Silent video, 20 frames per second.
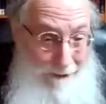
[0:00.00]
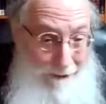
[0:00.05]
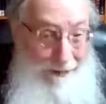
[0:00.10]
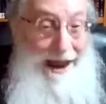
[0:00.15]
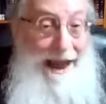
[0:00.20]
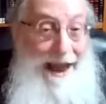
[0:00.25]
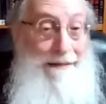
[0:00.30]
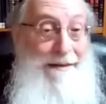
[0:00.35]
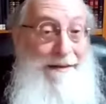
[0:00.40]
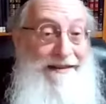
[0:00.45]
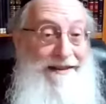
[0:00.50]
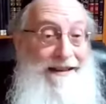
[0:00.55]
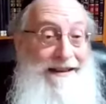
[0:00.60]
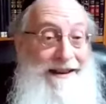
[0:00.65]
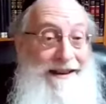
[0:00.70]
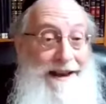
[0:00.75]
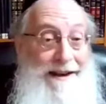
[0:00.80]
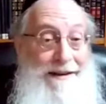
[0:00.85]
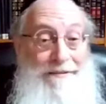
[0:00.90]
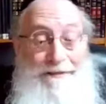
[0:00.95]
from the Amos
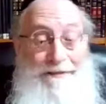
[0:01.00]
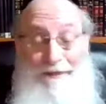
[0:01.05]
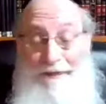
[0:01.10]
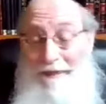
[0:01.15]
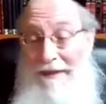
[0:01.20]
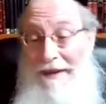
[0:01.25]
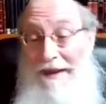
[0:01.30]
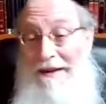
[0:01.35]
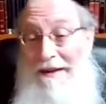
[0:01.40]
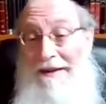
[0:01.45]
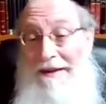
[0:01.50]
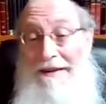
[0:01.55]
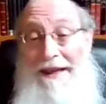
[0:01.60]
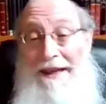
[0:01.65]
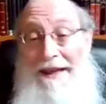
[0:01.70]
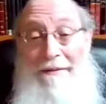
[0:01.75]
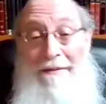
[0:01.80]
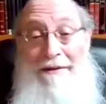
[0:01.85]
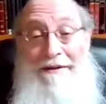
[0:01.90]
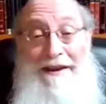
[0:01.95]
Adin,
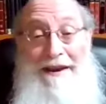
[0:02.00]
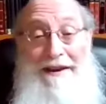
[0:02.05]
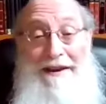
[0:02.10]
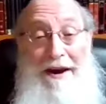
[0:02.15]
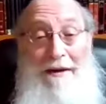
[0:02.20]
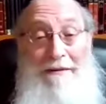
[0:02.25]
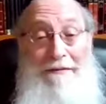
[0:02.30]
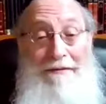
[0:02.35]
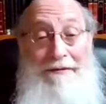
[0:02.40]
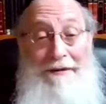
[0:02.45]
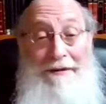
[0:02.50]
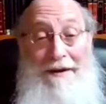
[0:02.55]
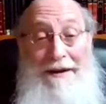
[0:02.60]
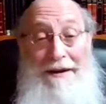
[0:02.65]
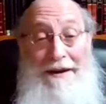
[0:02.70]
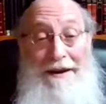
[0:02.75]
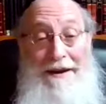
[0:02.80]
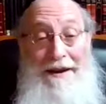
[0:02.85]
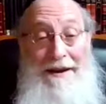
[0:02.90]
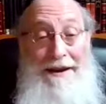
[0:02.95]
that was enough
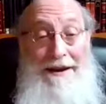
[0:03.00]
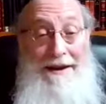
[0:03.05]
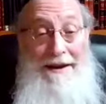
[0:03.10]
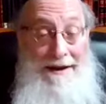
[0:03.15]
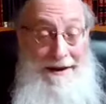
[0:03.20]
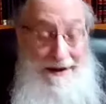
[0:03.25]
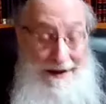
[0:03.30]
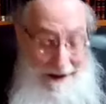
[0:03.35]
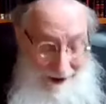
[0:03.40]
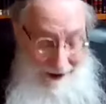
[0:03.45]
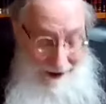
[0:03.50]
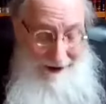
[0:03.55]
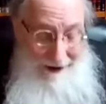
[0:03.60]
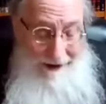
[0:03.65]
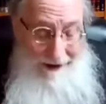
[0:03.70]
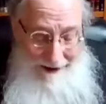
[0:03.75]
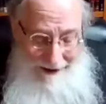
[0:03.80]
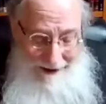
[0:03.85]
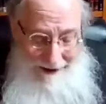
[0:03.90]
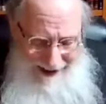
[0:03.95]

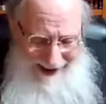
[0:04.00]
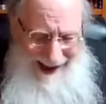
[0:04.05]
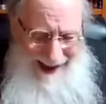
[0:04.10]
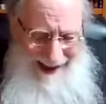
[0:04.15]
to